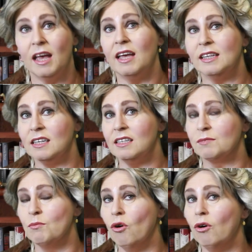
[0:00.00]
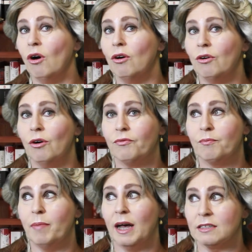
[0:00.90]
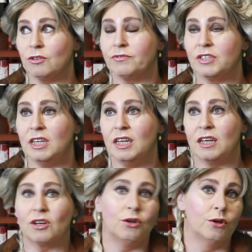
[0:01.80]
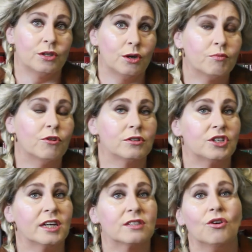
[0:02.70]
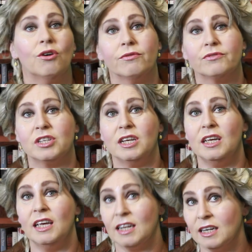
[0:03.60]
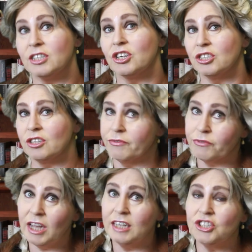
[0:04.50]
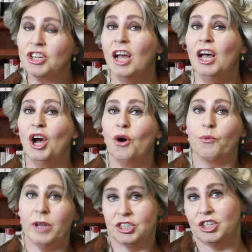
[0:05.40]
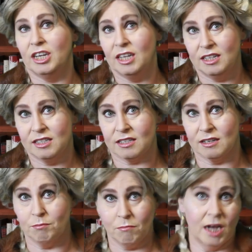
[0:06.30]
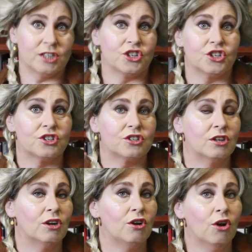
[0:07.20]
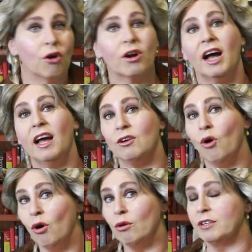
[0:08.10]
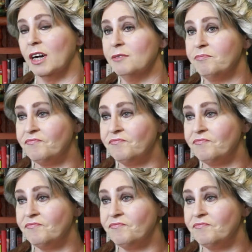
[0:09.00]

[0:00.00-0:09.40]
It is more of part of the colonial project of the English and the French, which is much longer and older.